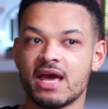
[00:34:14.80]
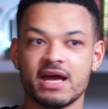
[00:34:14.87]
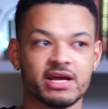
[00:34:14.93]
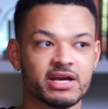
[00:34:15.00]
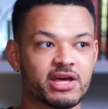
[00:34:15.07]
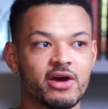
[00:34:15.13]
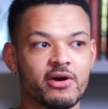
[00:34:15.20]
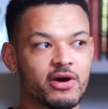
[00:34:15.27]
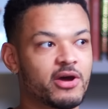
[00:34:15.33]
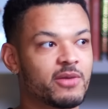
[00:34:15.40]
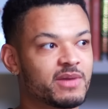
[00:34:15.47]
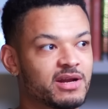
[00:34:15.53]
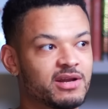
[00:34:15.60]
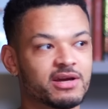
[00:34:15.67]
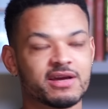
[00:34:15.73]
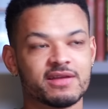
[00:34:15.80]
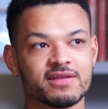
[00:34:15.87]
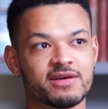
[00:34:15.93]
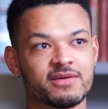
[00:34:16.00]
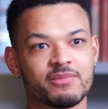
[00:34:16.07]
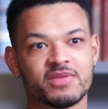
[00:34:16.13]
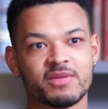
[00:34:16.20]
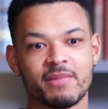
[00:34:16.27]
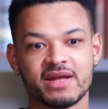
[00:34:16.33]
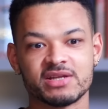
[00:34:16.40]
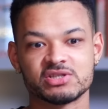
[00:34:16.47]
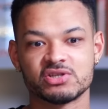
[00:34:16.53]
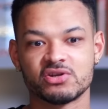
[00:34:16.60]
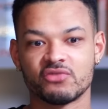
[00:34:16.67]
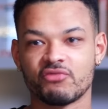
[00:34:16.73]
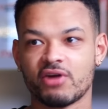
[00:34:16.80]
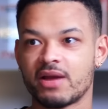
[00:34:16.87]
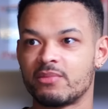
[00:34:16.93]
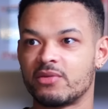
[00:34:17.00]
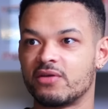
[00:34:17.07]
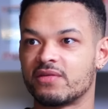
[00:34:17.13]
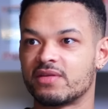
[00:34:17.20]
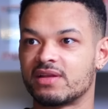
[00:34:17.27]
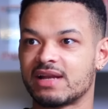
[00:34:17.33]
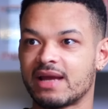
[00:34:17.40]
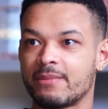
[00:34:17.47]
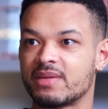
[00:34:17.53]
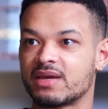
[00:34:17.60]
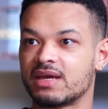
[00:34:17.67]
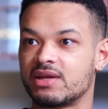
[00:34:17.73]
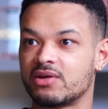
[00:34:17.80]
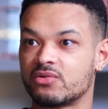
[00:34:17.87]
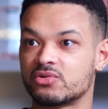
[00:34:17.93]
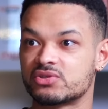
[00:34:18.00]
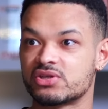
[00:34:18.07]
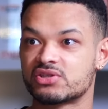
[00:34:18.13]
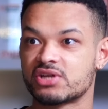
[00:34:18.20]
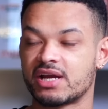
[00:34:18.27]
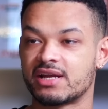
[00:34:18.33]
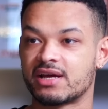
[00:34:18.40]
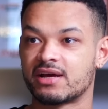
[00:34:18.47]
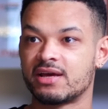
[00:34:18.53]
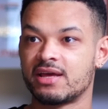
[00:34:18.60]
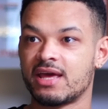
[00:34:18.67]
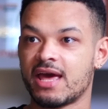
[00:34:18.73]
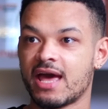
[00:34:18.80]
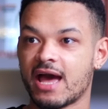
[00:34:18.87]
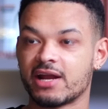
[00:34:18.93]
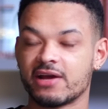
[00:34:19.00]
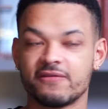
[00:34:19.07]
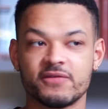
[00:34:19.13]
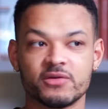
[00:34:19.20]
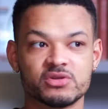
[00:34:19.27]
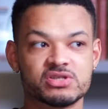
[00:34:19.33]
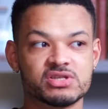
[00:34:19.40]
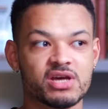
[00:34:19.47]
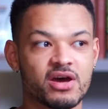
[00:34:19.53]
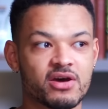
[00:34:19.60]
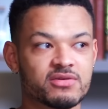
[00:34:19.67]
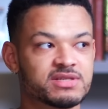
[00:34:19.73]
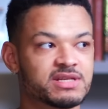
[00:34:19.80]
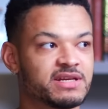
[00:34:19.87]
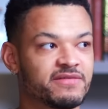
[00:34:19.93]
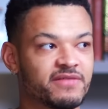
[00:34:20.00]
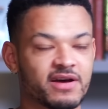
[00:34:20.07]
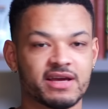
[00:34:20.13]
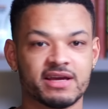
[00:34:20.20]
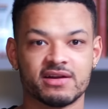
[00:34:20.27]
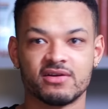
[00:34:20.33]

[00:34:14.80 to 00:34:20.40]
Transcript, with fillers: and i go home and i look at the the mansion on rightmove and the lamborghini on auto trader and i feel totally fucking